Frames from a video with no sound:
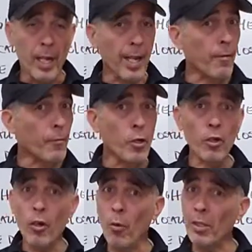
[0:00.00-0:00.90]
If you
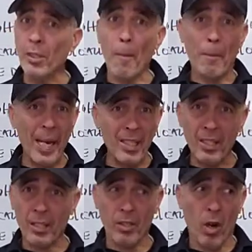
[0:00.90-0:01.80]
don't know what the
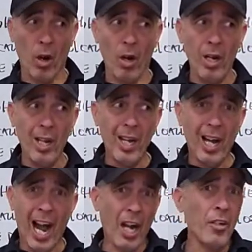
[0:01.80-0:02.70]
basics are,
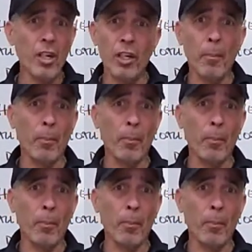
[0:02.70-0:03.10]
how are you going to